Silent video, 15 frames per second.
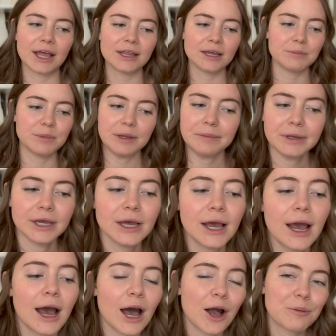And then maybe
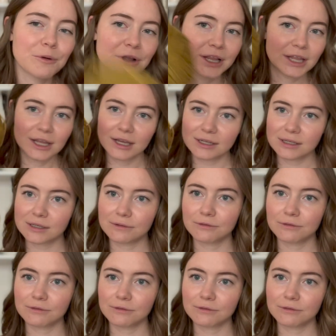I'll bring this